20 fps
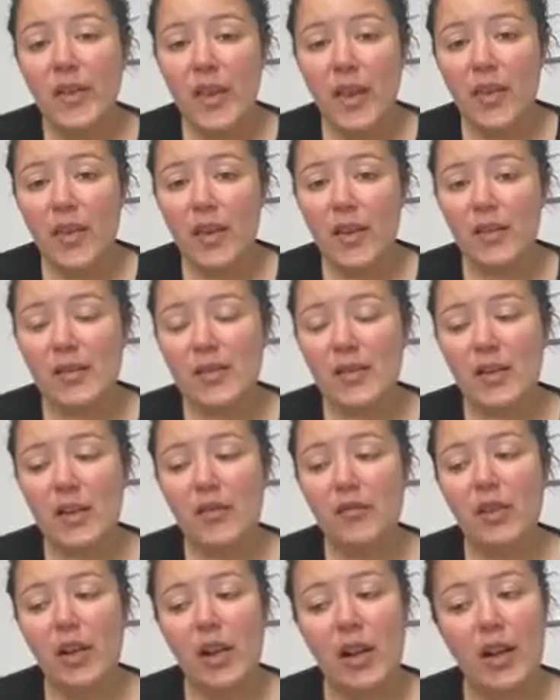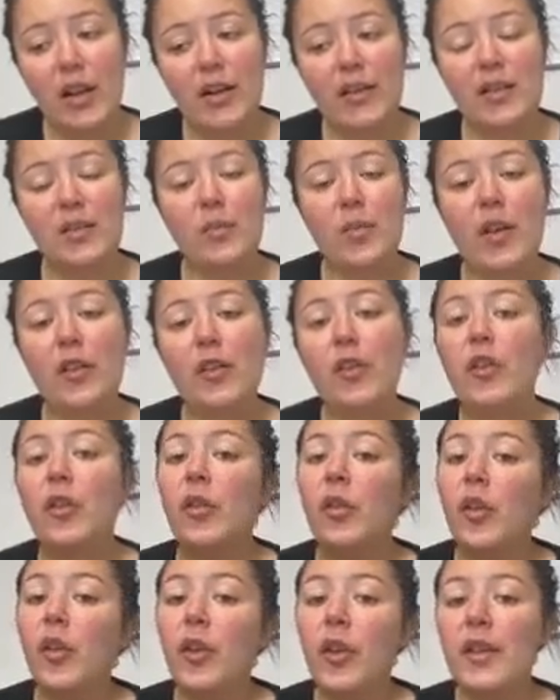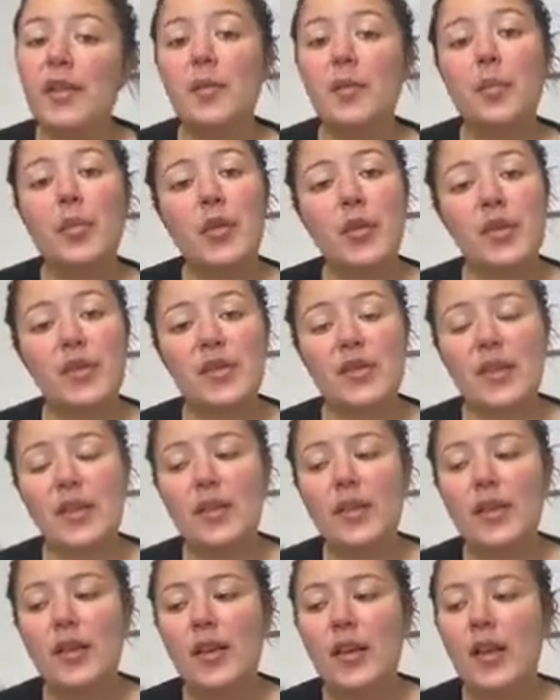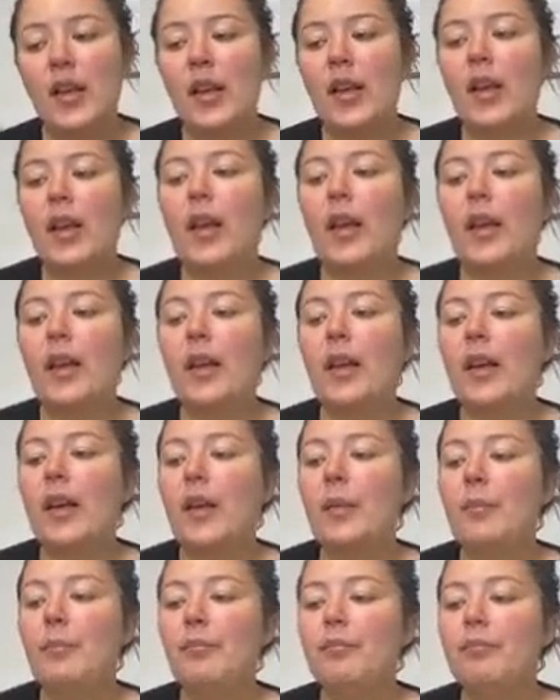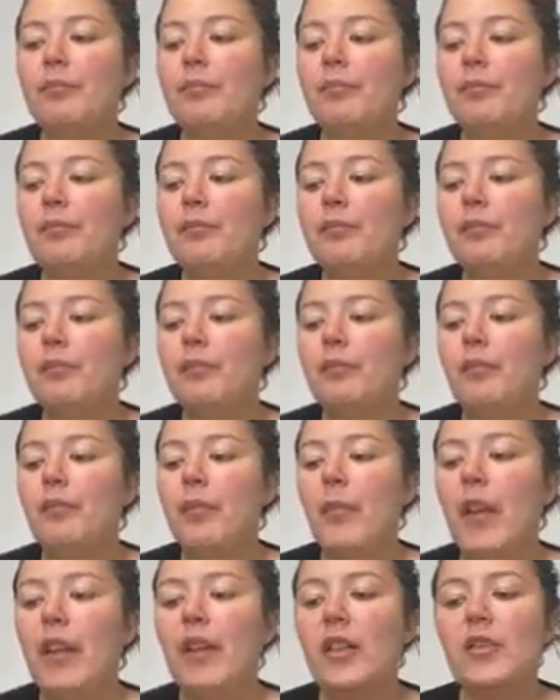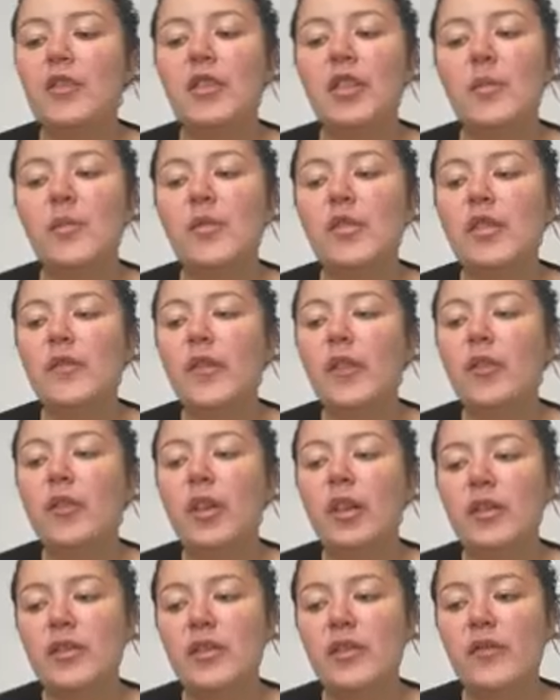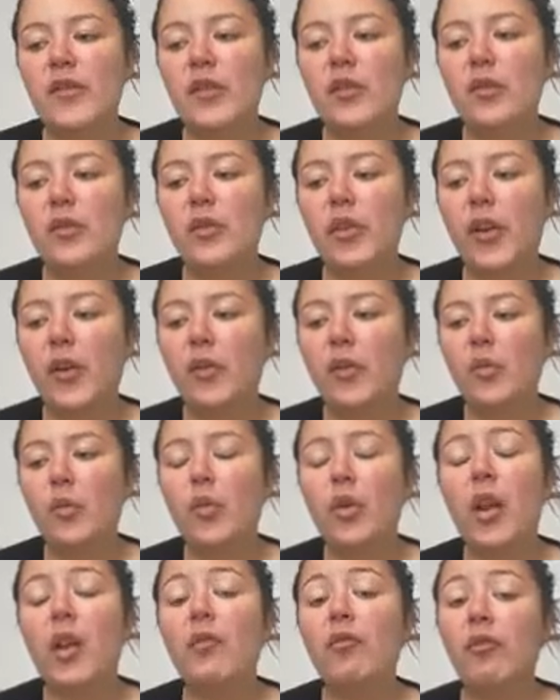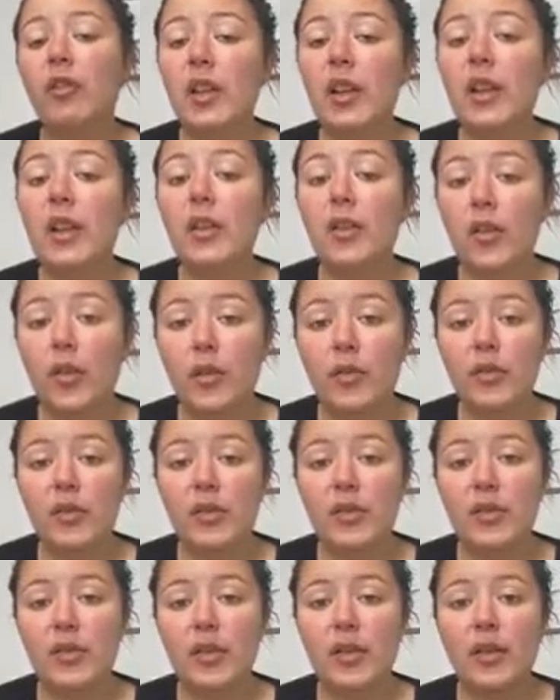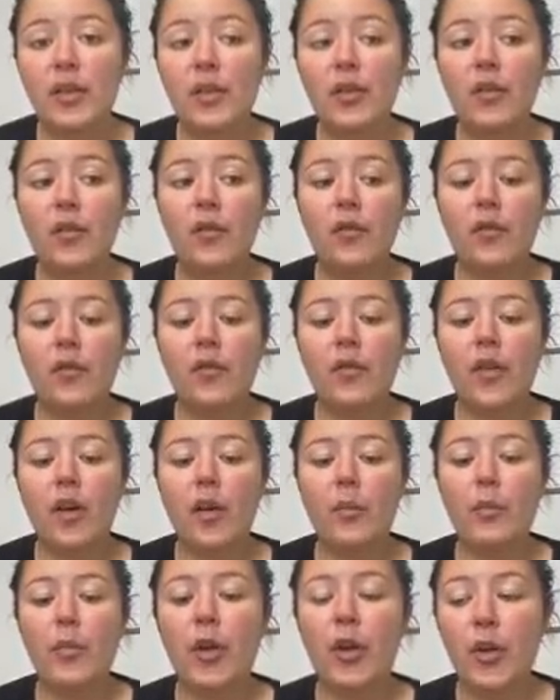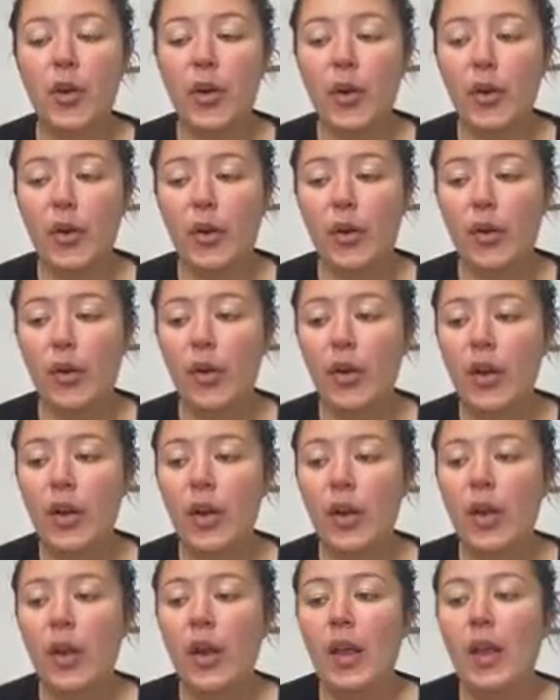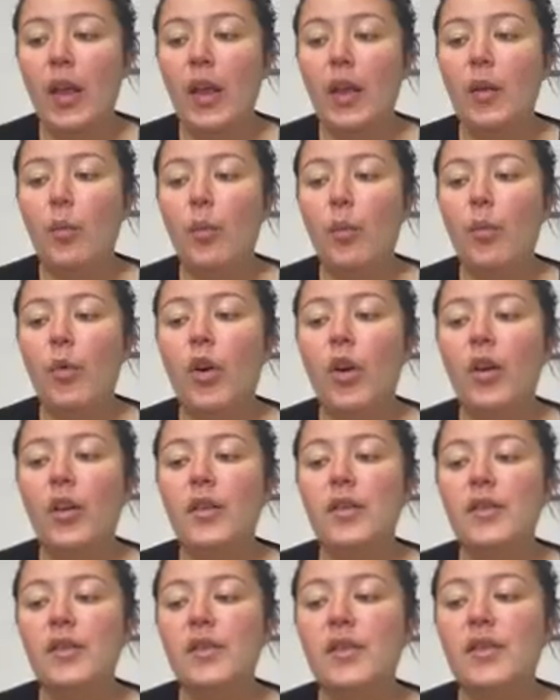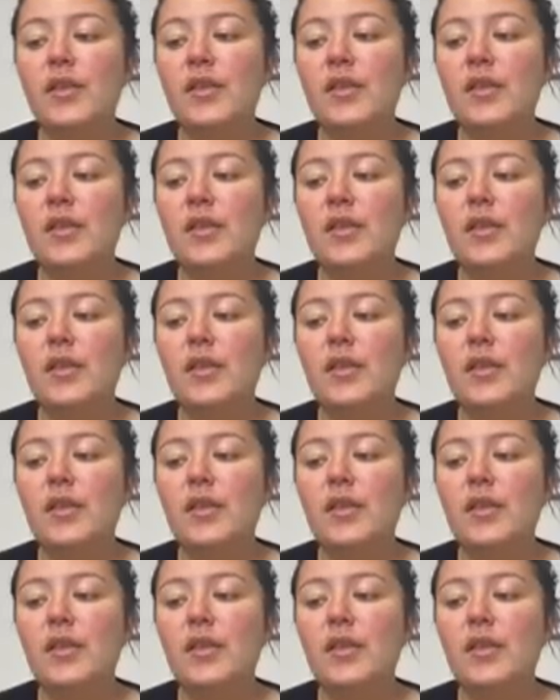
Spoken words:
other things that I really liked about her as a person. And in terms of the crux of the kōrero, what I really learnt from her was,